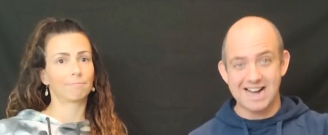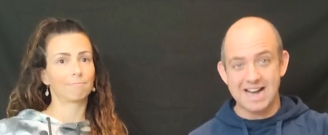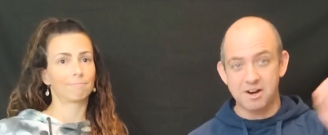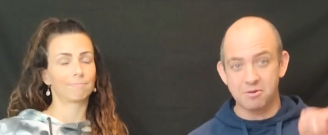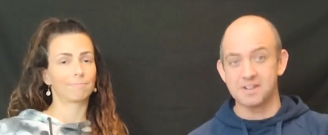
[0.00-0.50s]

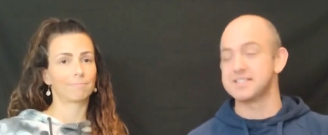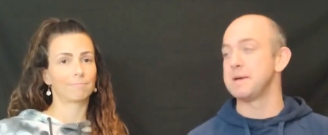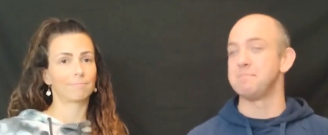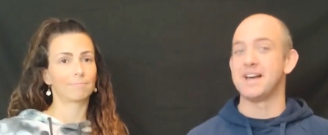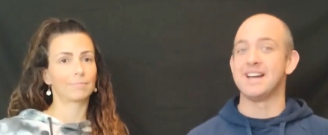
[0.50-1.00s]
Speaker 1: I don't
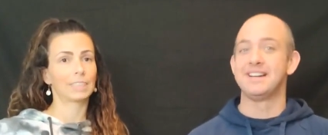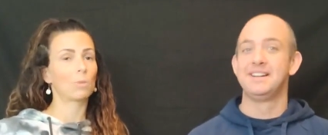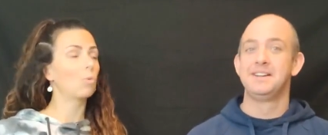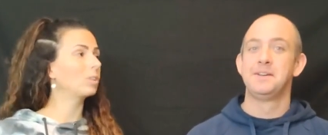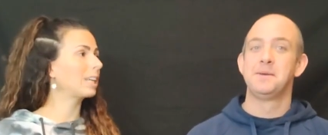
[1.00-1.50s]
accept that.
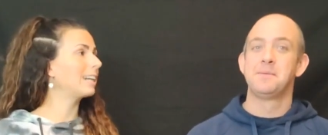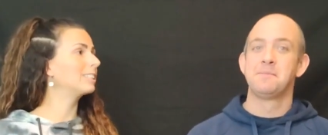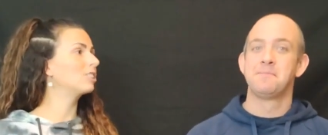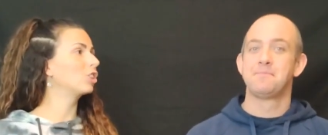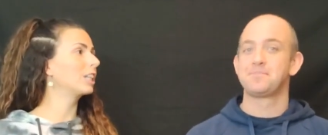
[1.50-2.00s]
Speaker 2: Well, and that
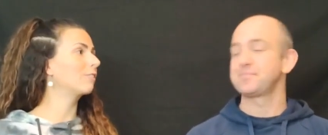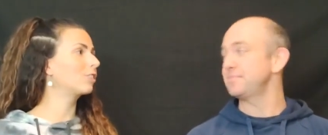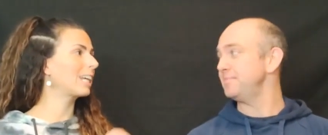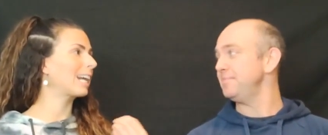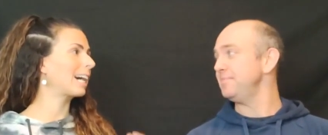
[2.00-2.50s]
is looking
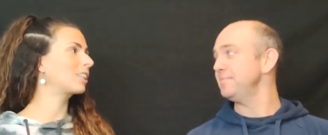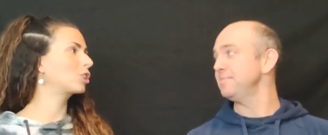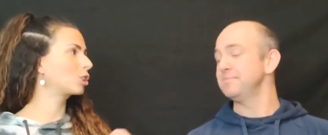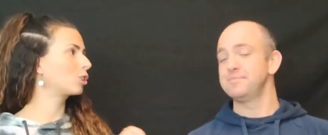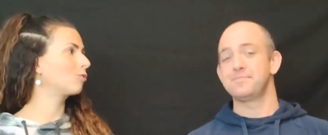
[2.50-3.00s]
for that
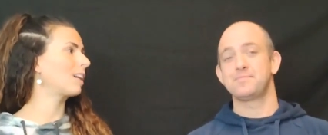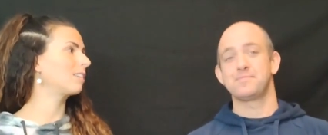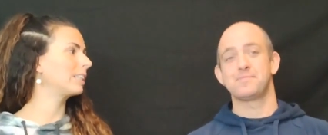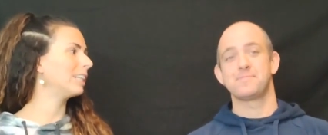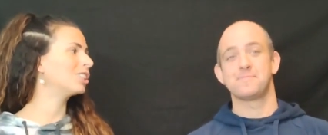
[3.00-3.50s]
external
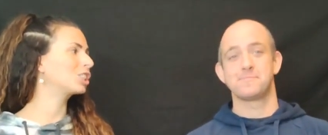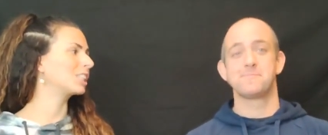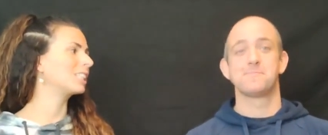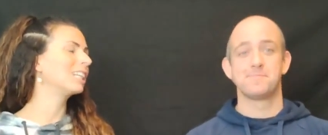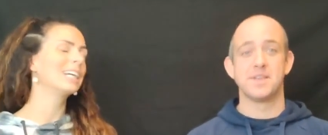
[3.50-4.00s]

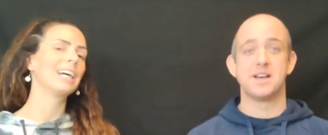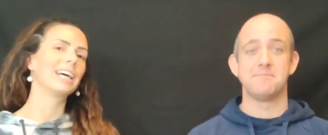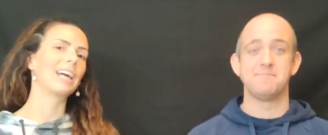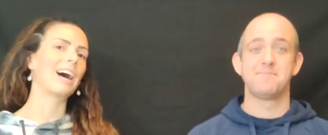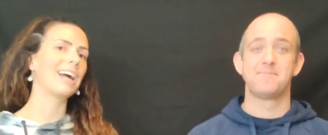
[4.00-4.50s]
validation.
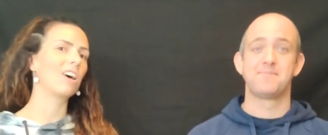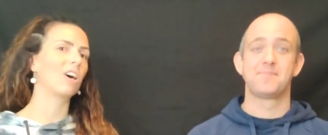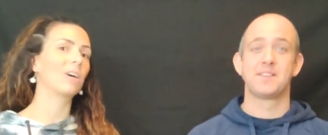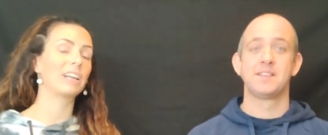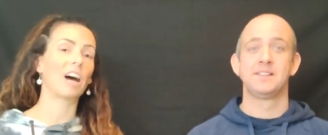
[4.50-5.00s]
And
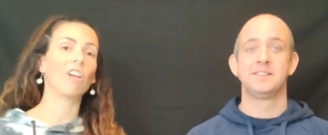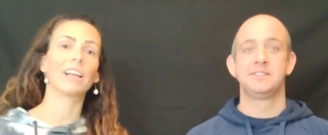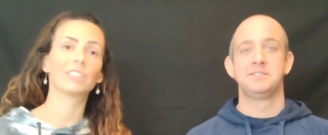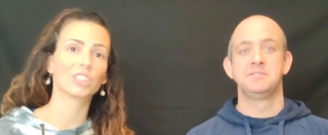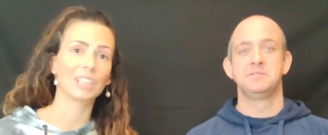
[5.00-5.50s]
I'll
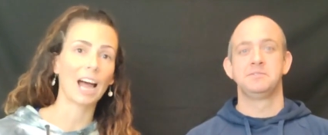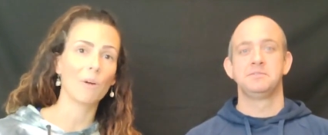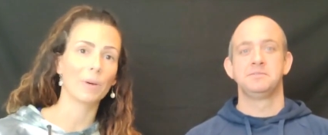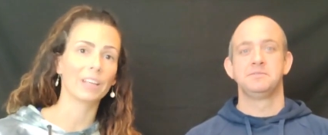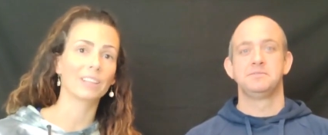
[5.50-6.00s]
answer
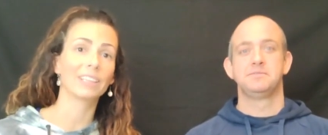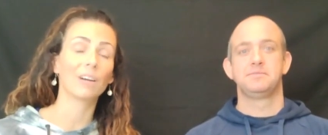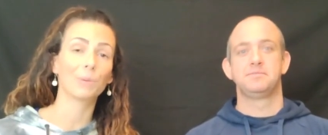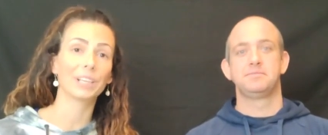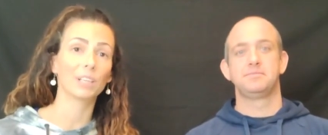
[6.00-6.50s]
that with,
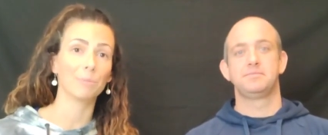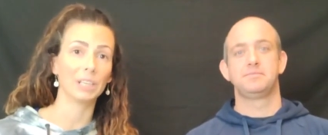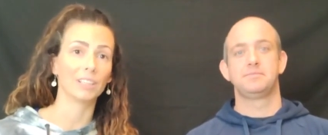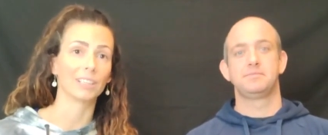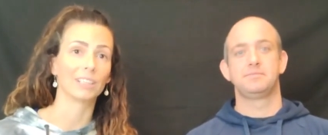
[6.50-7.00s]
get rid of the
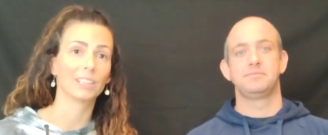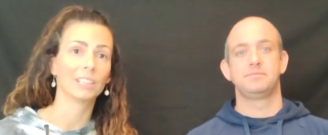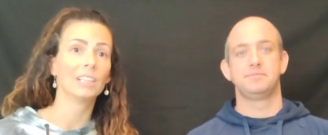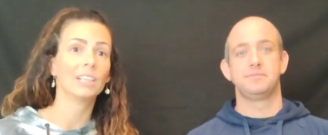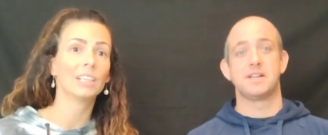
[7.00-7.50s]
mirror.
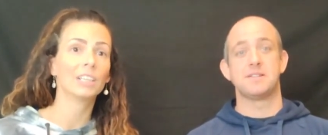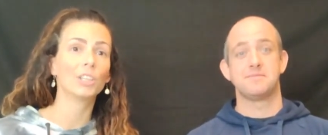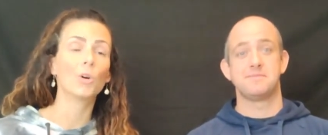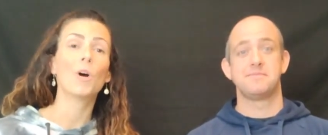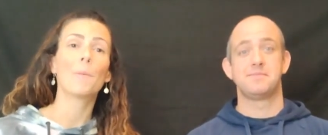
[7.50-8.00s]

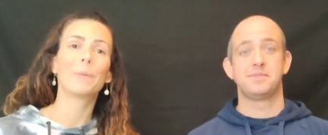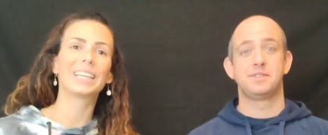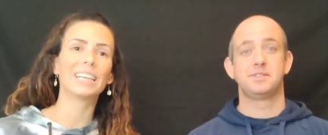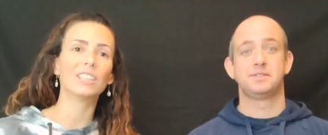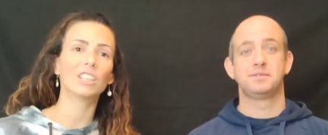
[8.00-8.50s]
You know,
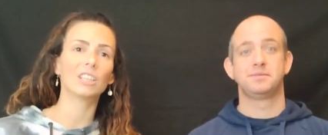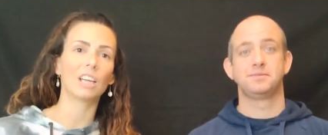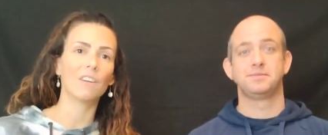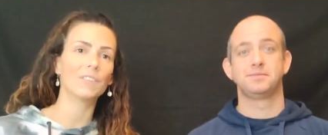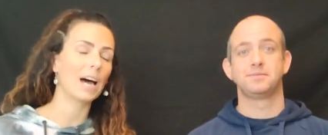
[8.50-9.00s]
begin to
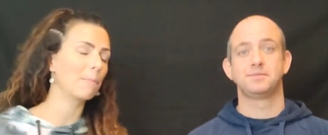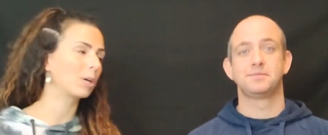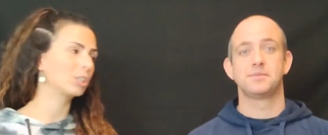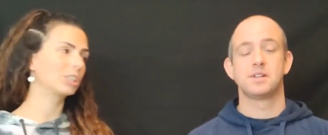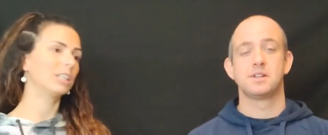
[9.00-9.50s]
love that
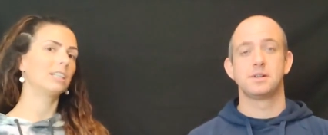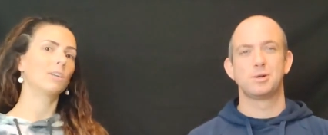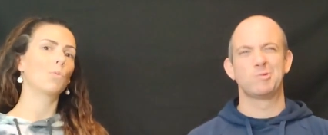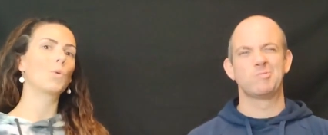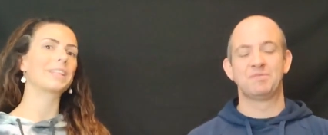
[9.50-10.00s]
person
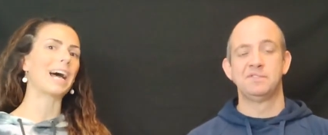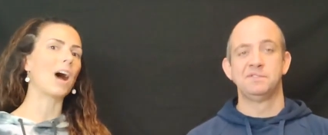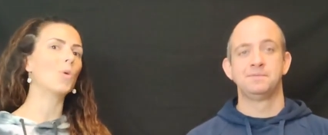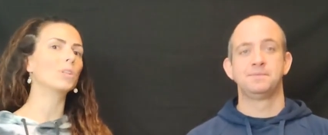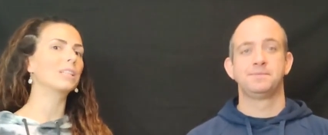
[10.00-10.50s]

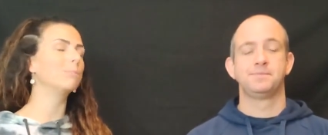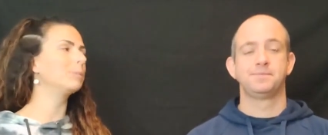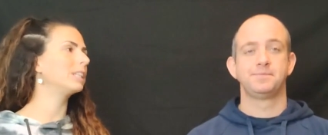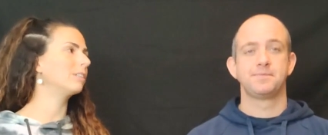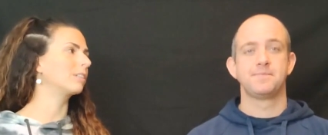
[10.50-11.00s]
without the
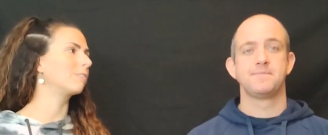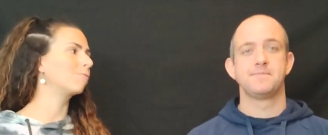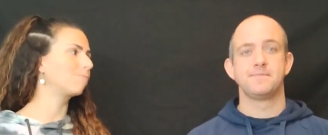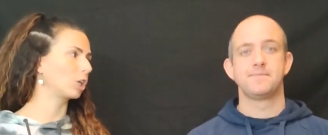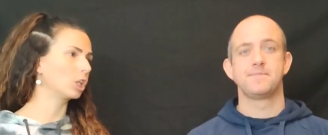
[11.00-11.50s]
mirror
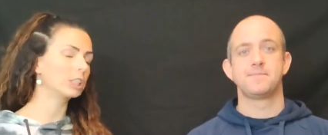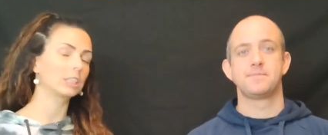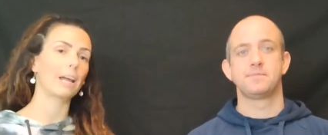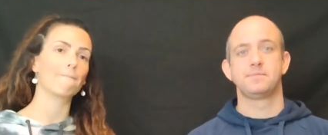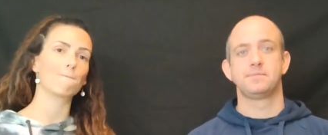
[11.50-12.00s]

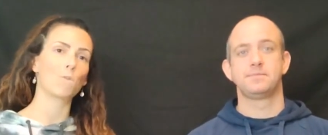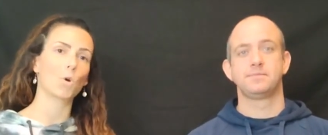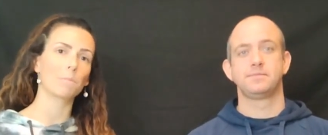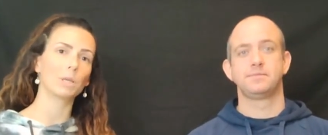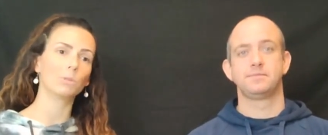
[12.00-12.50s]
first and
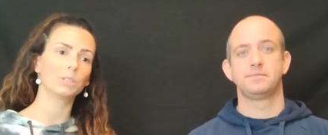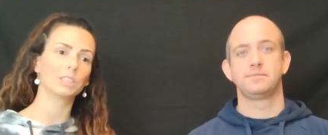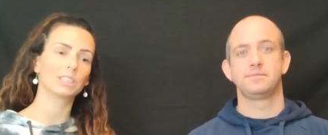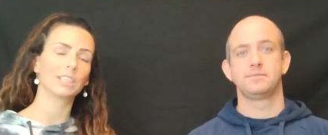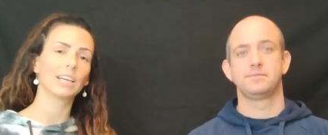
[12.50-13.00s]
foremost,